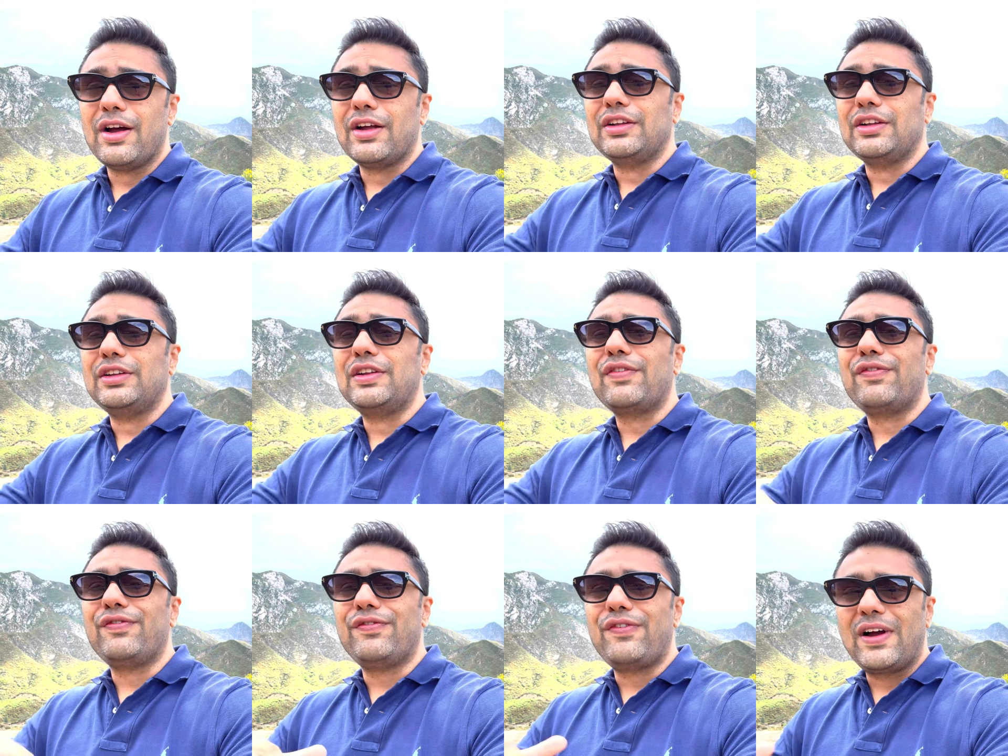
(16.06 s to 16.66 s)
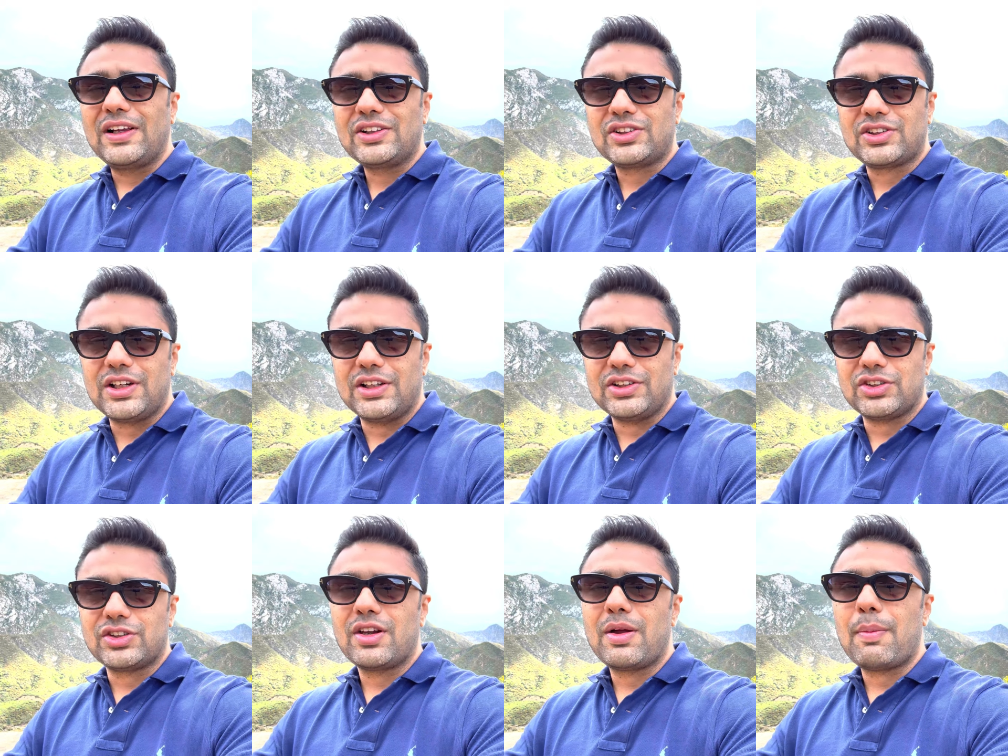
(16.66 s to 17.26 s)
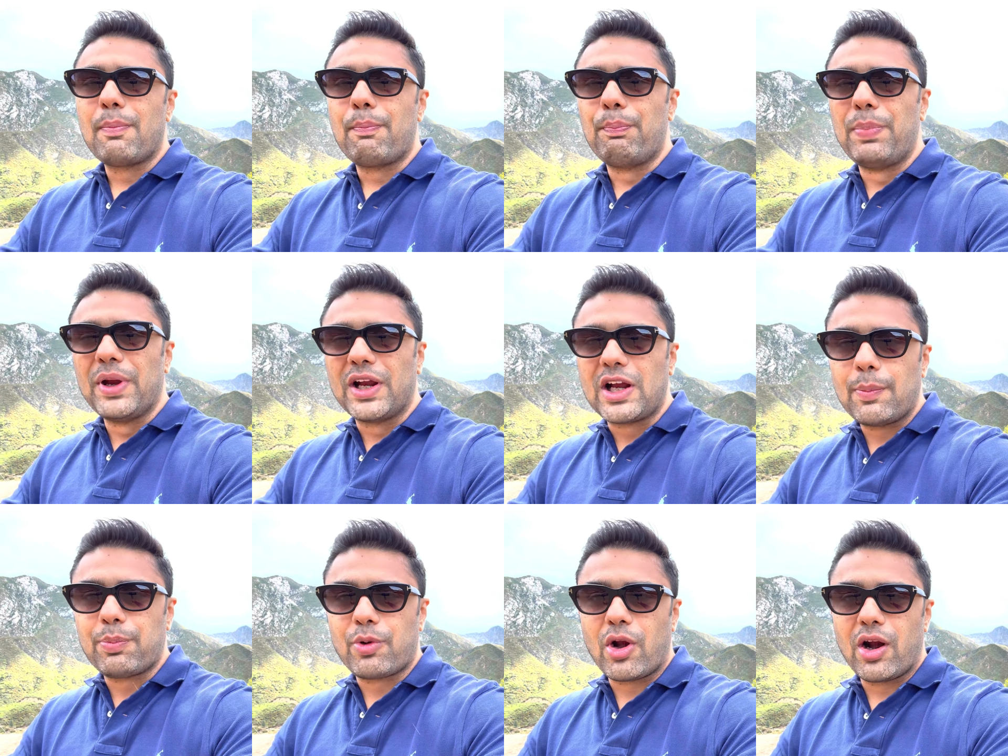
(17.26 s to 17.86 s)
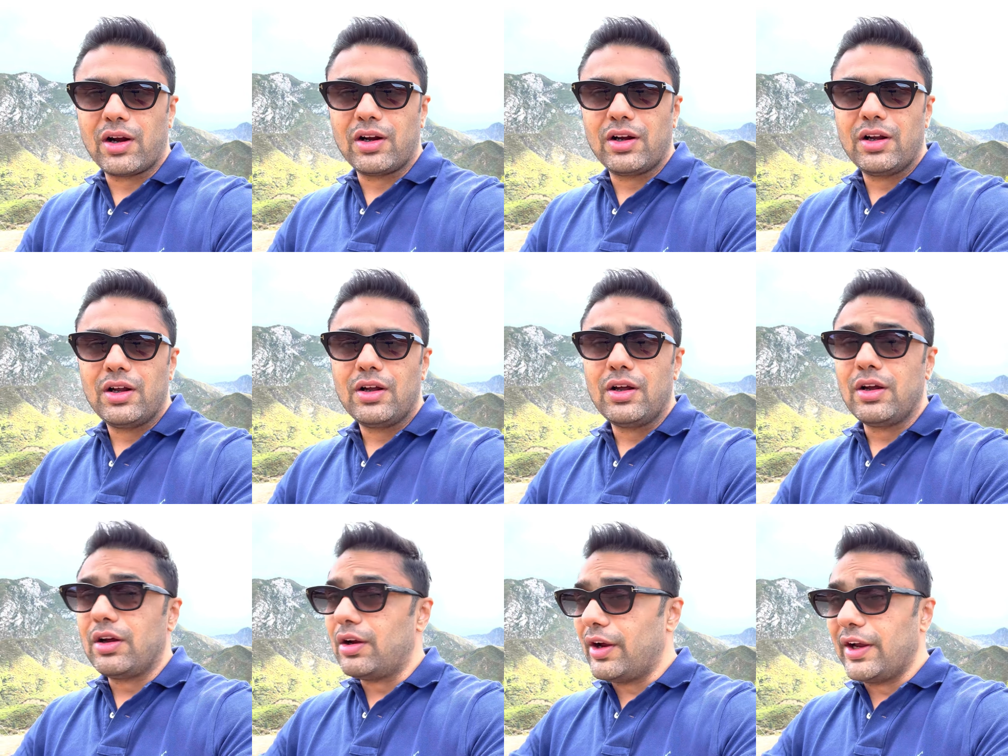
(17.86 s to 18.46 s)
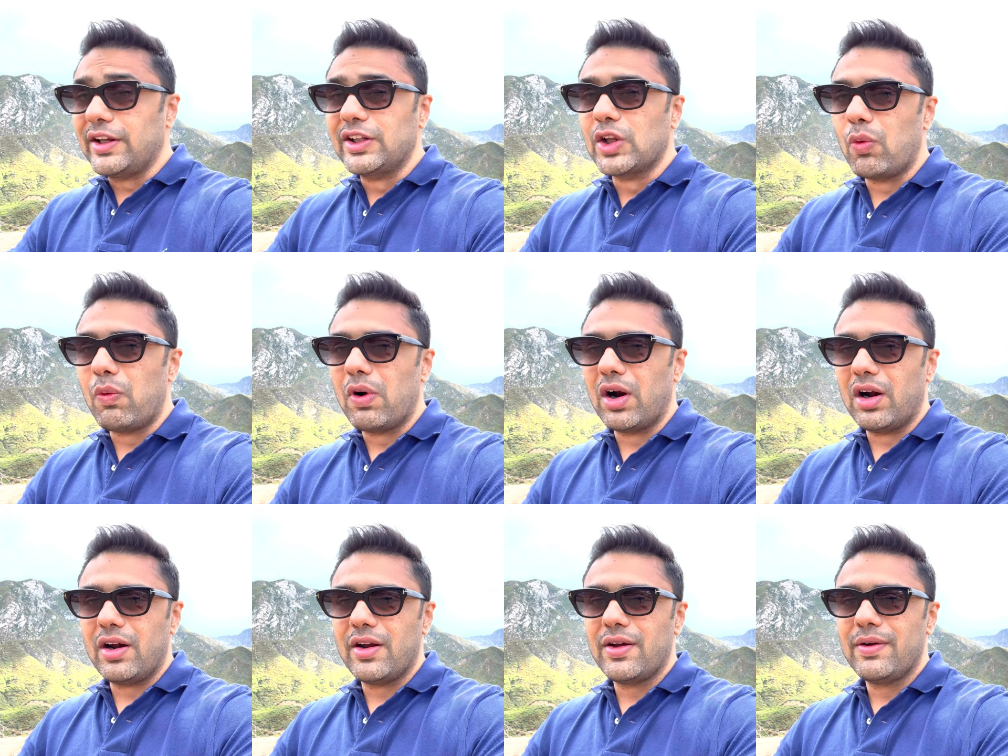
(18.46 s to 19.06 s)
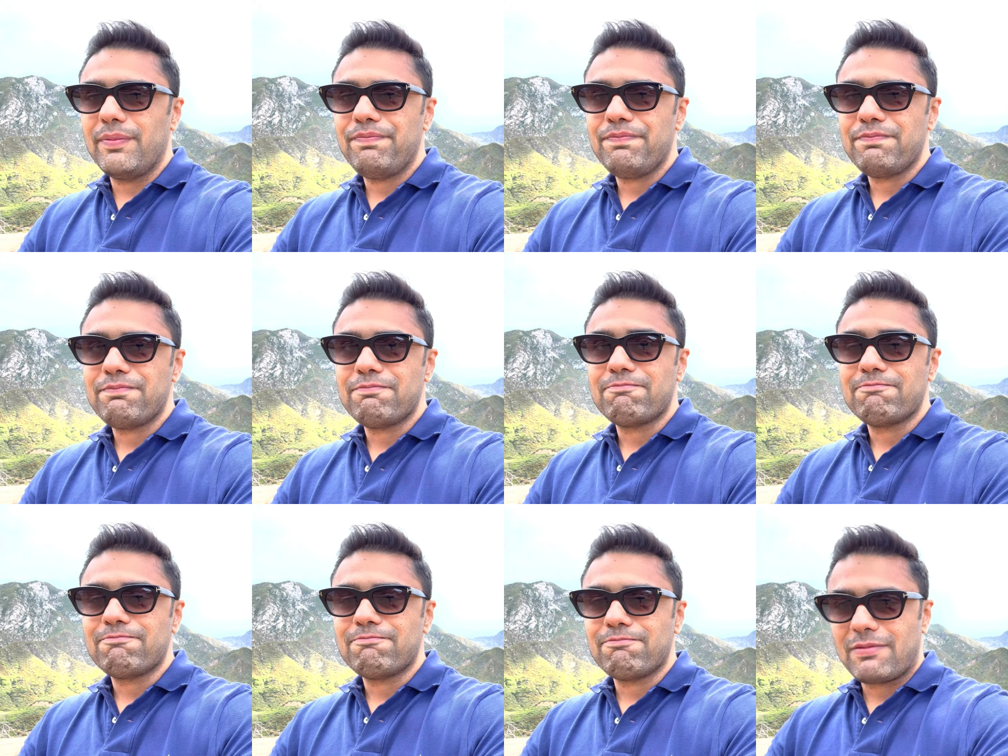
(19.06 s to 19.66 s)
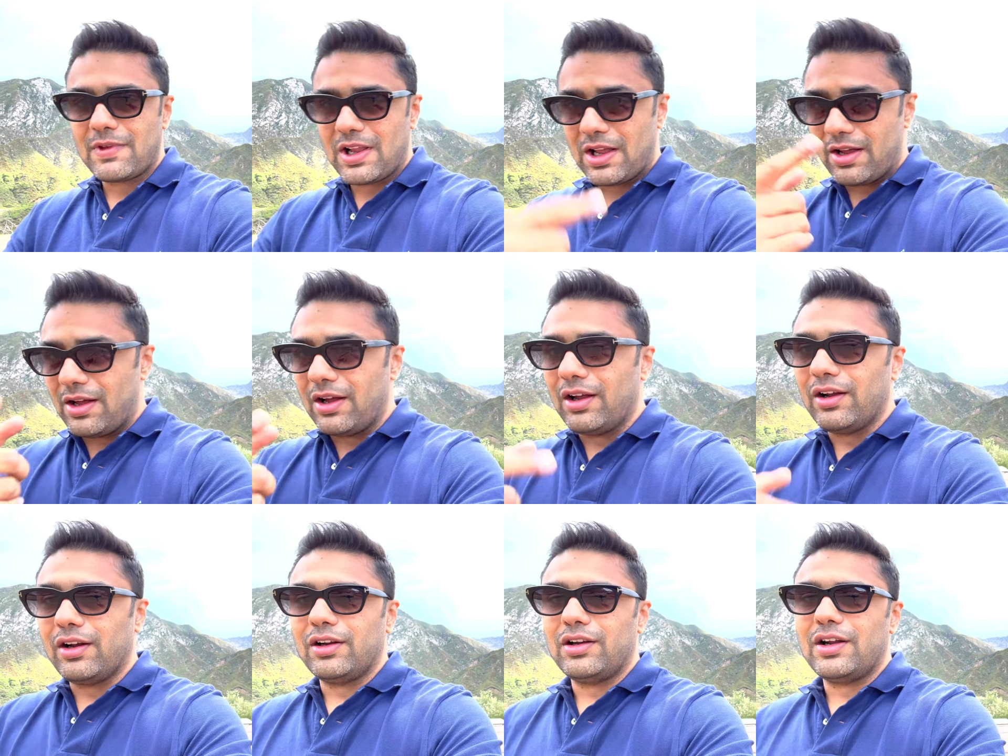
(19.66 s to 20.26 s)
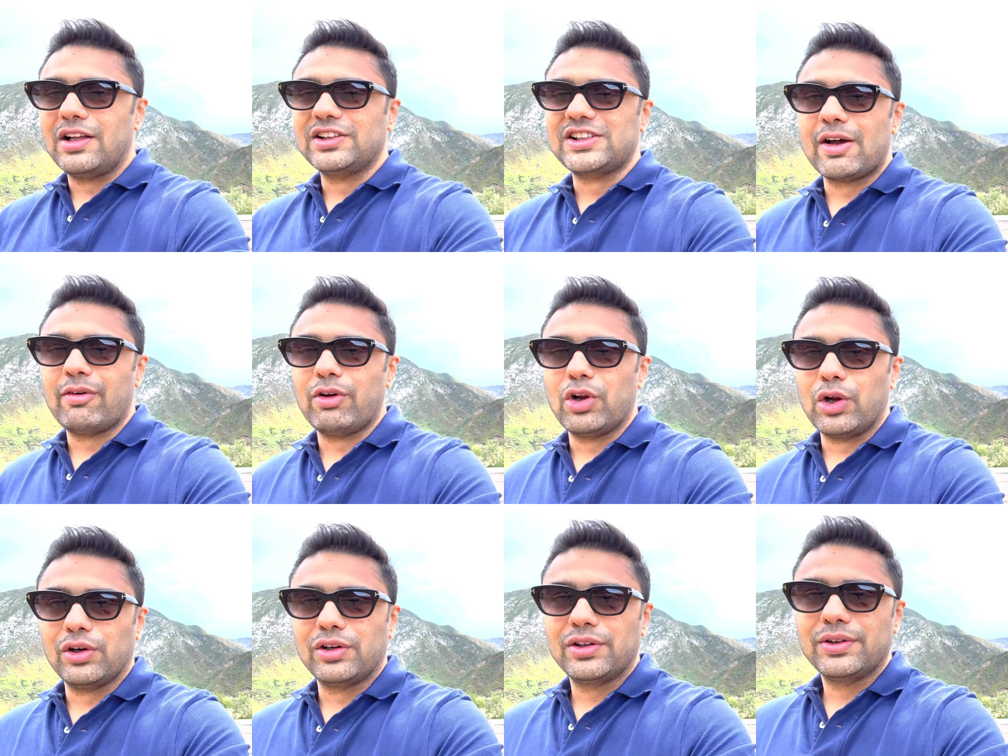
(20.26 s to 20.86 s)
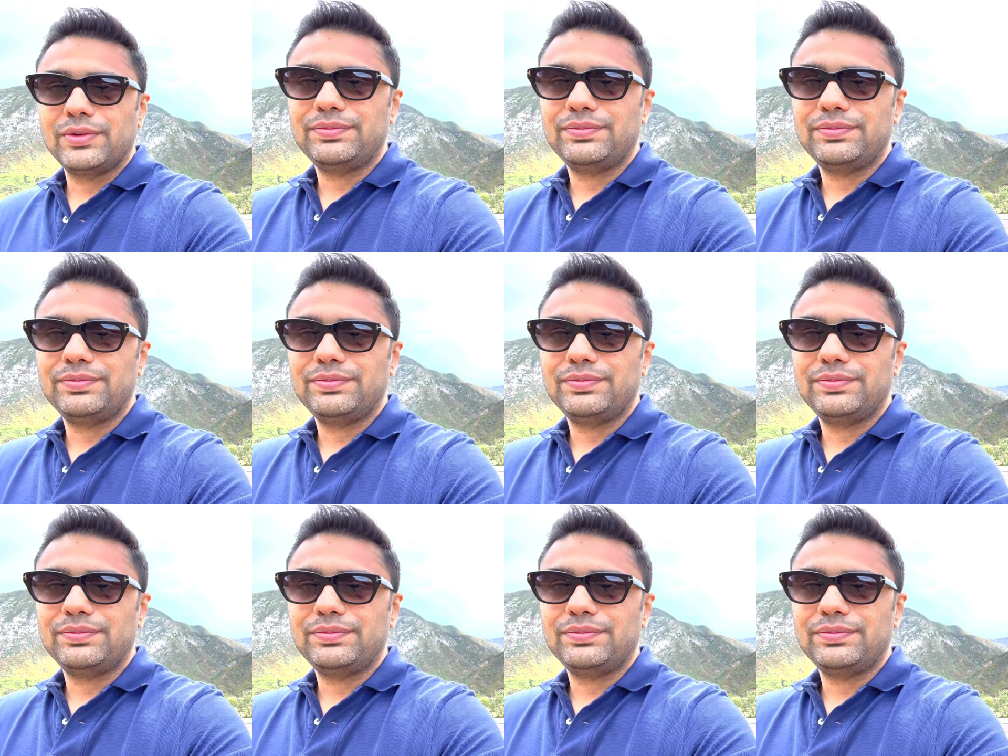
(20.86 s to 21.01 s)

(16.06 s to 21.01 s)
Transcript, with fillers: the fastest pickup truck in the world. Let's have a look.